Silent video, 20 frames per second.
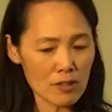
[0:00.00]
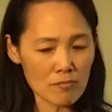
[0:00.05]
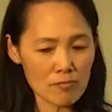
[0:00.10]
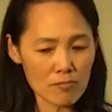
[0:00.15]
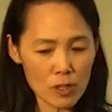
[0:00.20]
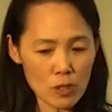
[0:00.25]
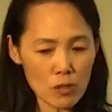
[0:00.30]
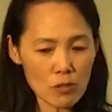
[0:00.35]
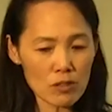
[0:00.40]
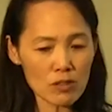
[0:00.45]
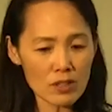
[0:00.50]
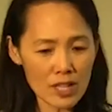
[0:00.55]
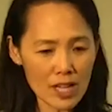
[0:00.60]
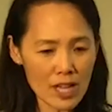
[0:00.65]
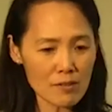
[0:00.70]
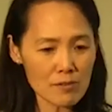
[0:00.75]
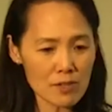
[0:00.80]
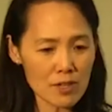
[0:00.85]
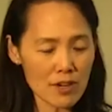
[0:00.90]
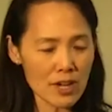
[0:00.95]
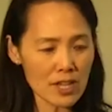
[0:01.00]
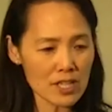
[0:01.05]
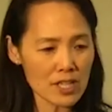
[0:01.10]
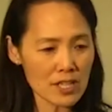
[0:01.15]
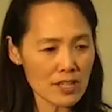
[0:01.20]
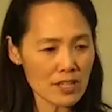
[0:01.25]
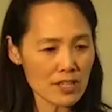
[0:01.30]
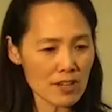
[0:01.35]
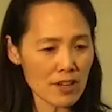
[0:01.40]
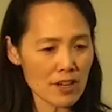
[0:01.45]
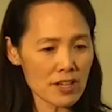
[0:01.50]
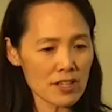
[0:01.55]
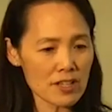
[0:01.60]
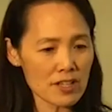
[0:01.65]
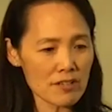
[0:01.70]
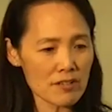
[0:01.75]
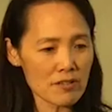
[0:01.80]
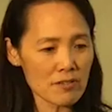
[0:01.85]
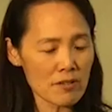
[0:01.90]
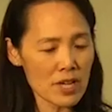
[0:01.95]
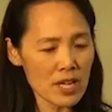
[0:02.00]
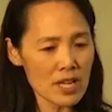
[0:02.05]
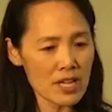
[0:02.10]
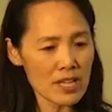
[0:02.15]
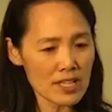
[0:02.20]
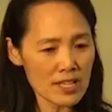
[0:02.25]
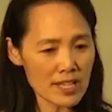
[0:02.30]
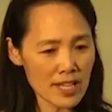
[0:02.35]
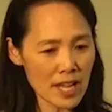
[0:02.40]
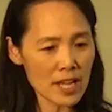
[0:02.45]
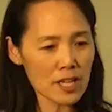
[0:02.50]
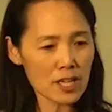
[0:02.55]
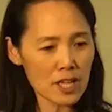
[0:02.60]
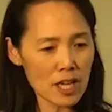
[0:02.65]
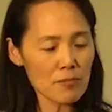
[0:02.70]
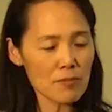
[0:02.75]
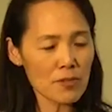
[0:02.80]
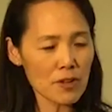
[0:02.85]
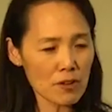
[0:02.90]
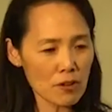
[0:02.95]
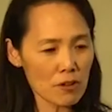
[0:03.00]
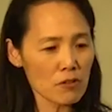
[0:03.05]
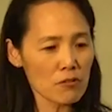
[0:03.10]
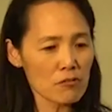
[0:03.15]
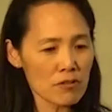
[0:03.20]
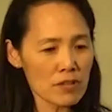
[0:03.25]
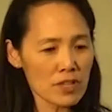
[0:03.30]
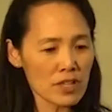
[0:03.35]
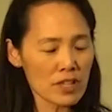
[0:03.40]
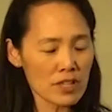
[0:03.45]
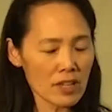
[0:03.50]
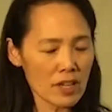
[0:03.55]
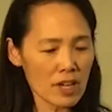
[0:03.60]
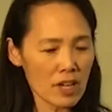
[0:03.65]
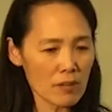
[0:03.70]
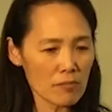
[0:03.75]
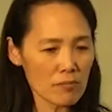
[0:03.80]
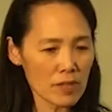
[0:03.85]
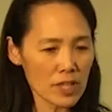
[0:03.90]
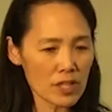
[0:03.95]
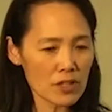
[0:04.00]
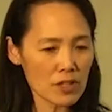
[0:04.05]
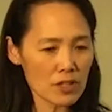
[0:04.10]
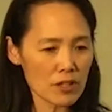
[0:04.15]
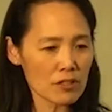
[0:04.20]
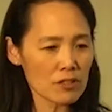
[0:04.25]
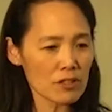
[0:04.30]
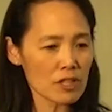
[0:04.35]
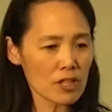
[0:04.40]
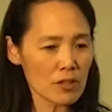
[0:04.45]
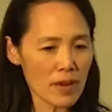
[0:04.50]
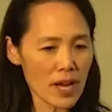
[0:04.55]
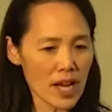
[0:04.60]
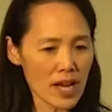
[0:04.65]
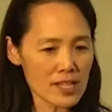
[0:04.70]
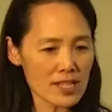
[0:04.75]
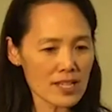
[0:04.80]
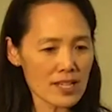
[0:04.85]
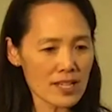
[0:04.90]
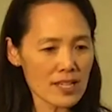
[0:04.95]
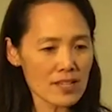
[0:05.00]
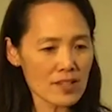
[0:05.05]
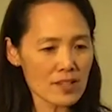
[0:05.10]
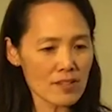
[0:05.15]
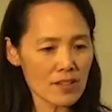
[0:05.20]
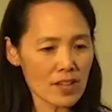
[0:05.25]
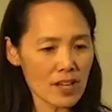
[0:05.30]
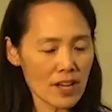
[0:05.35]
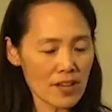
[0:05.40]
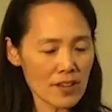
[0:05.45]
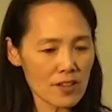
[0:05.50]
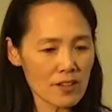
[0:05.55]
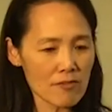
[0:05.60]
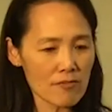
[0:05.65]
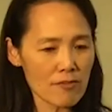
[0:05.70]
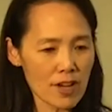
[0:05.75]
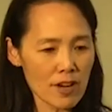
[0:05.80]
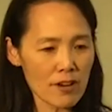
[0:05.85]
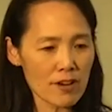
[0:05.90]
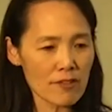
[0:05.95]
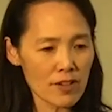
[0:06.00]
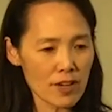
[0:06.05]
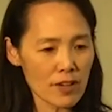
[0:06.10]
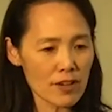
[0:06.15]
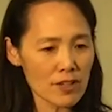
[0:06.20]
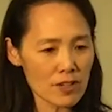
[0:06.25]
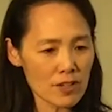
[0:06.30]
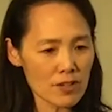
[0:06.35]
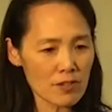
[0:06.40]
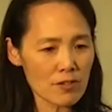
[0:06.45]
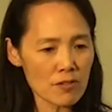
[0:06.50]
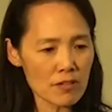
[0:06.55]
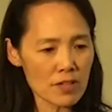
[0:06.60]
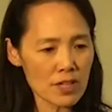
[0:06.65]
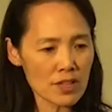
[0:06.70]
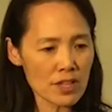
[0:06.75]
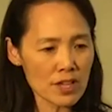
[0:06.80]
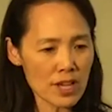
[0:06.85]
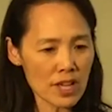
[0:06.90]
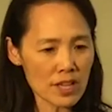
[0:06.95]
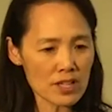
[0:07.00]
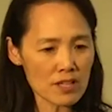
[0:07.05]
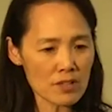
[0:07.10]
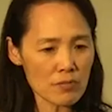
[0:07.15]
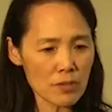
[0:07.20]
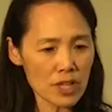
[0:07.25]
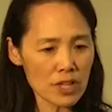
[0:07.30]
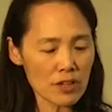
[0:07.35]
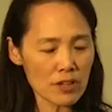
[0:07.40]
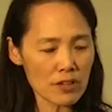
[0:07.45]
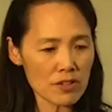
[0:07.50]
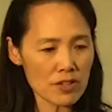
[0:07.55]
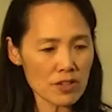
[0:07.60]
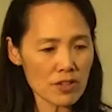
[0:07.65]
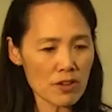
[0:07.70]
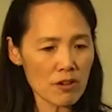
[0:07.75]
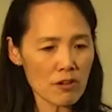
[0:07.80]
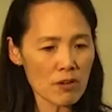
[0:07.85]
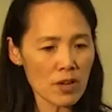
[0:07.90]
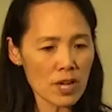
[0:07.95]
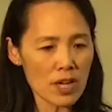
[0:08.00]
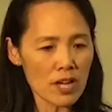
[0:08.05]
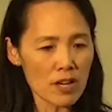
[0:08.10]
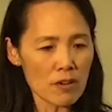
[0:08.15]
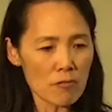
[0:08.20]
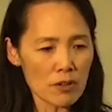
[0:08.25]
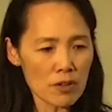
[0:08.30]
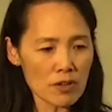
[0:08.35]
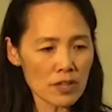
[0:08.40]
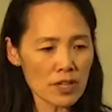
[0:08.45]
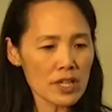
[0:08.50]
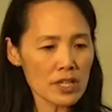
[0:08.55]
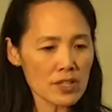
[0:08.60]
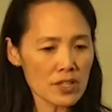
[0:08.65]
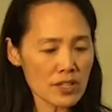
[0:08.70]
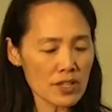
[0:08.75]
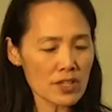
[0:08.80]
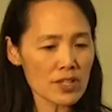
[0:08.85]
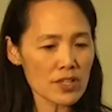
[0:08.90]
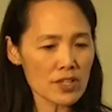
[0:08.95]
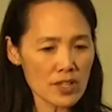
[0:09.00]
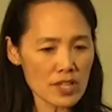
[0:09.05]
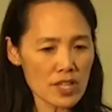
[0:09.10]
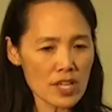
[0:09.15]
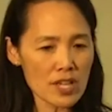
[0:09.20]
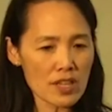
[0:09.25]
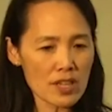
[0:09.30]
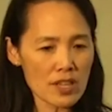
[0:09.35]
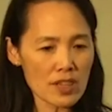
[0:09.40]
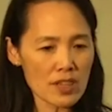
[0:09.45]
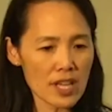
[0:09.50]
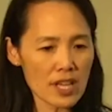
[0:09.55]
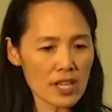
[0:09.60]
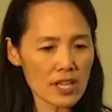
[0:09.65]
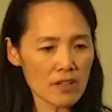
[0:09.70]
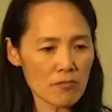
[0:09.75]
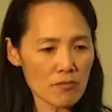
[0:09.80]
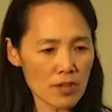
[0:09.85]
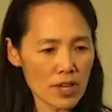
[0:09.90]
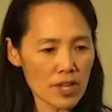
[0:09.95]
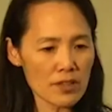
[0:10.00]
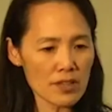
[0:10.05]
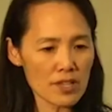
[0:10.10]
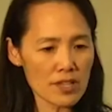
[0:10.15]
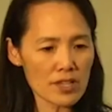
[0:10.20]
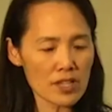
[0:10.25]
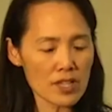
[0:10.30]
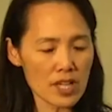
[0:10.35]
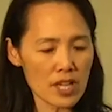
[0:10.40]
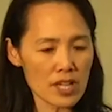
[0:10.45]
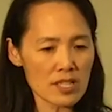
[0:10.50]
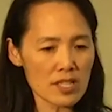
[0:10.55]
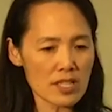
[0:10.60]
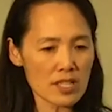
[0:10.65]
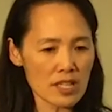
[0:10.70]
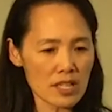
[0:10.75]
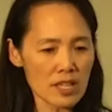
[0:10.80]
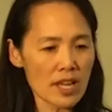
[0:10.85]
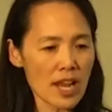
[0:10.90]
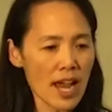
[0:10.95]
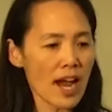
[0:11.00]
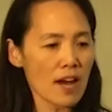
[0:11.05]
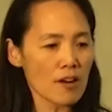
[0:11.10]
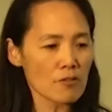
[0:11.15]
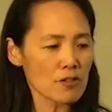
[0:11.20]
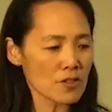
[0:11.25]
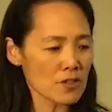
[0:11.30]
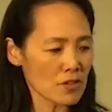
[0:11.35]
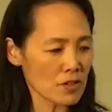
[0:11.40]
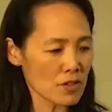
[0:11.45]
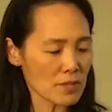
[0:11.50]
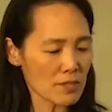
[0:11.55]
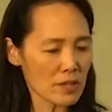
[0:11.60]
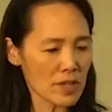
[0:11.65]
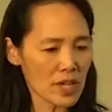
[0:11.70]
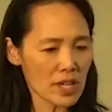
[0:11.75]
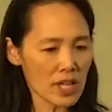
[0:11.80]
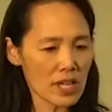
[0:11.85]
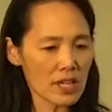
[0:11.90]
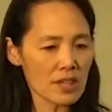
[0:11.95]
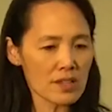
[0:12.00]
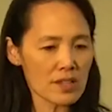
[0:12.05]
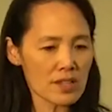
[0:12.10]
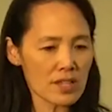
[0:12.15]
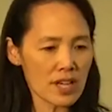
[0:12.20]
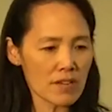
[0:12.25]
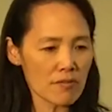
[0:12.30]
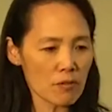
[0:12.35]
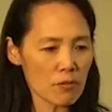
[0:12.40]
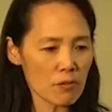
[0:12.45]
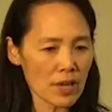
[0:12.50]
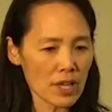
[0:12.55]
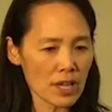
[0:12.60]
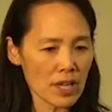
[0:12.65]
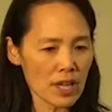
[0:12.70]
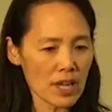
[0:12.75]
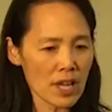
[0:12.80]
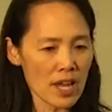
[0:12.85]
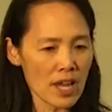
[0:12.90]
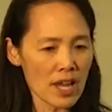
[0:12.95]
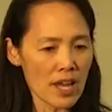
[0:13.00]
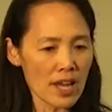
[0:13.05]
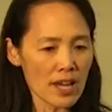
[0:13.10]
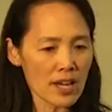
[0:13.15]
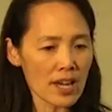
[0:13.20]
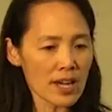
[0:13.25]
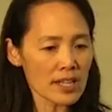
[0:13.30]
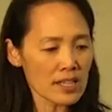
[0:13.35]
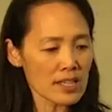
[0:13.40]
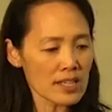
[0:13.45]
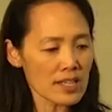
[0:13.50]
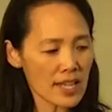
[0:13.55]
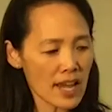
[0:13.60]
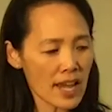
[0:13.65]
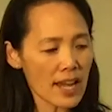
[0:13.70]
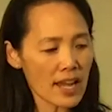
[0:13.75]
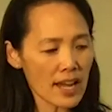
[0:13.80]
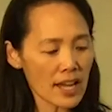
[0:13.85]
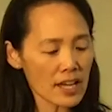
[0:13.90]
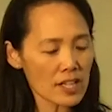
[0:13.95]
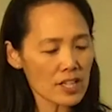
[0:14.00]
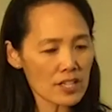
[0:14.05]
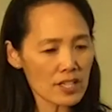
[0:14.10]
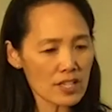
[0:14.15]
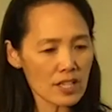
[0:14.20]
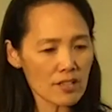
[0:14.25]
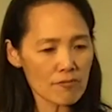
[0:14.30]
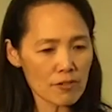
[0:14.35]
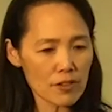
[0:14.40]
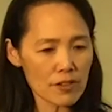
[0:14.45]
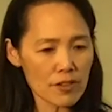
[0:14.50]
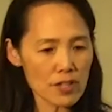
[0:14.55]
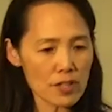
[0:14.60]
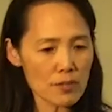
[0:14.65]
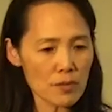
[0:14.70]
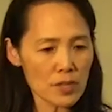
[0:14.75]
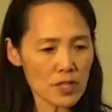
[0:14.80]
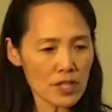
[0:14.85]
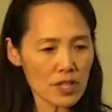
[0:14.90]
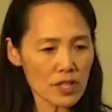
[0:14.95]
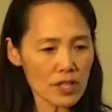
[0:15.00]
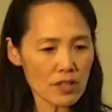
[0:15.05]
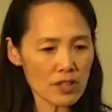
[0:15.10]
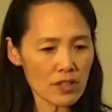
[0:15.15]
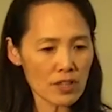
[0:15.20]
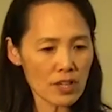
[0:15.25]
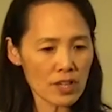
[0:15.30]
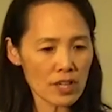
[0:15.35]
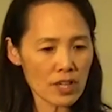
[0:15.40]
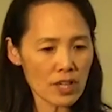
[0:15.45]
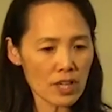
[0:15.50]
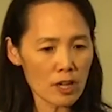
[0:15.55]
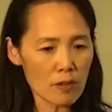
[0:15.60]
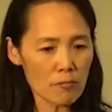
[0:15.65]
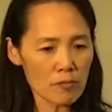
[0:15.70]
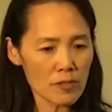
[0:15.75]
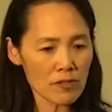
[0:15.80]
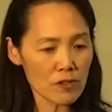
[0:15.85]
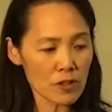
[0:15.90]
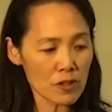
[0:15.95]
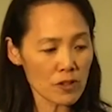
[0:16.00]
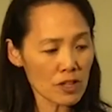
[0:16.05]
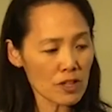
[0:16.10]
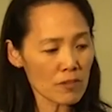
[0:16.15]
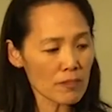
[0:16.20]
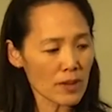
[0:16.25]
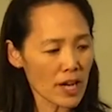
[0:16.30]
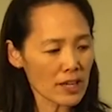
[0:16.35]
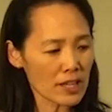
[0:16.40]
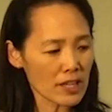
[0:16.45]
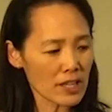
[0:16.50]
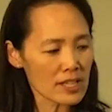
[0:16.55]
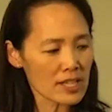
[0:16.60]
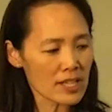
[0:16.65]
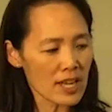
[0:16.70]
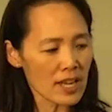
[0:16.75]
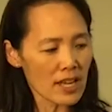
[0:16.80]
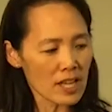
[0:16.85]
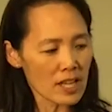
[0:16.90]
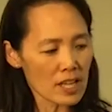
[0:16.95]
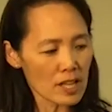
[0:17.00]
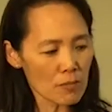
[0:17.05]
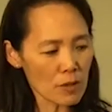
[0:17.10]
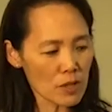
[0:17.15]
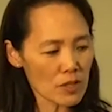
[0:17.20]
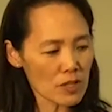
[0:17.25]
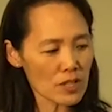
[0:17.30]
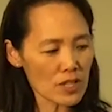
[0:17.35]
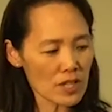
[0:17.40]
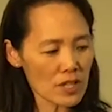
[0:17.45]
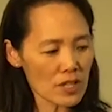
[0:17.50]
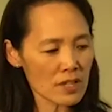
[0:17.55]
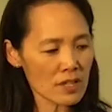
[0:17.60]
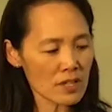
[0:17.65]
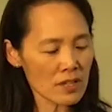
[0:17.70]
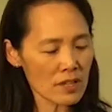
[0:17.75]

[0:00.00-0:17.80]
local labs, are actually starting to stand up their own internal capacity, so that I think very, very soon, in the next week or so, we're going to start to see that they can run these tests in-house, so to speak, in the state of Hawaii. And I can say, actually, for this particular, if you think about it, the person